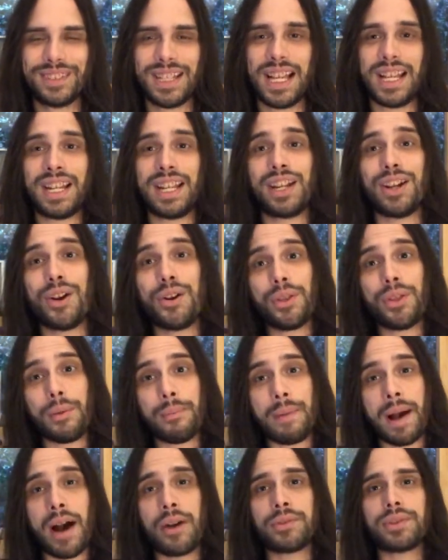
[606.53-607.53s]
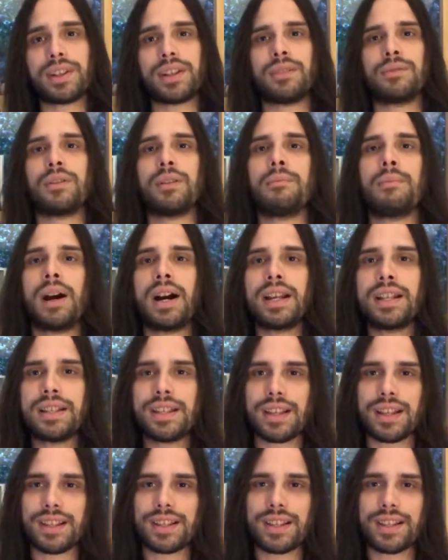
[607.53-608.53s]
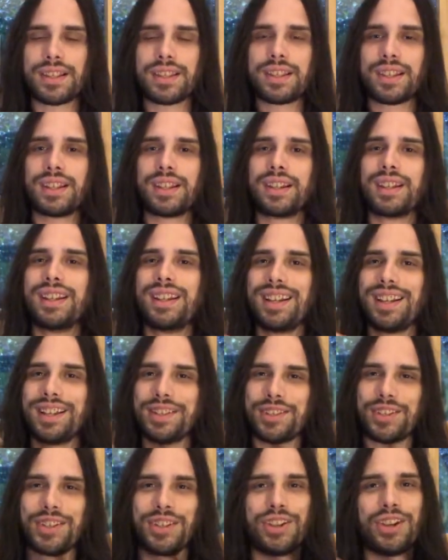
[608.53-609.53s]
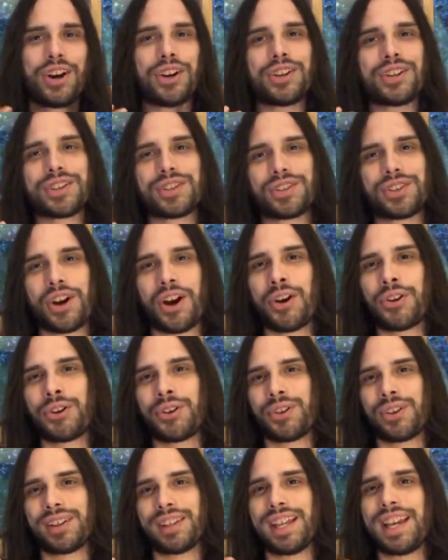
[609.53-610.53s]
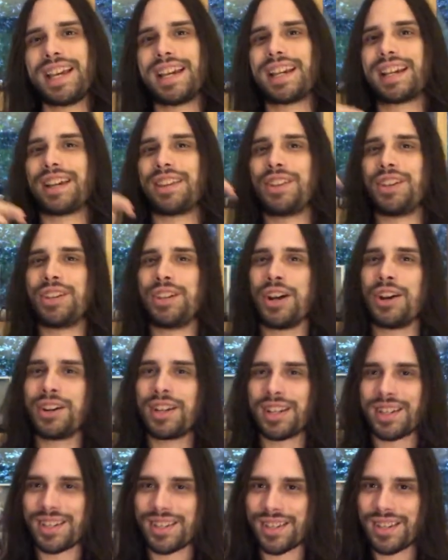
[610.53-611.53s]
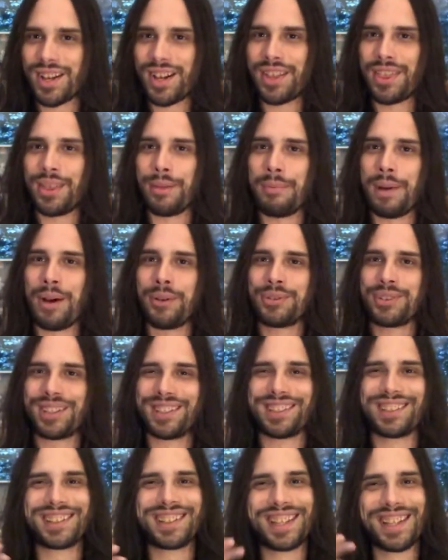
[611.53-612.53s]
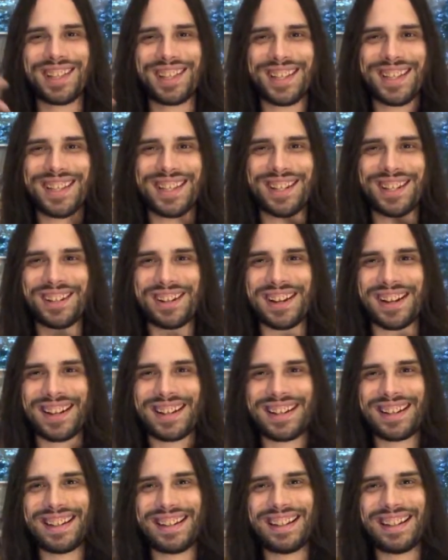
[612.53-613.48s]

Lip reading: And here the mountain reminds us, it's the youngest daughter, the lake, and the youngest son, the mountain, in the I Ching.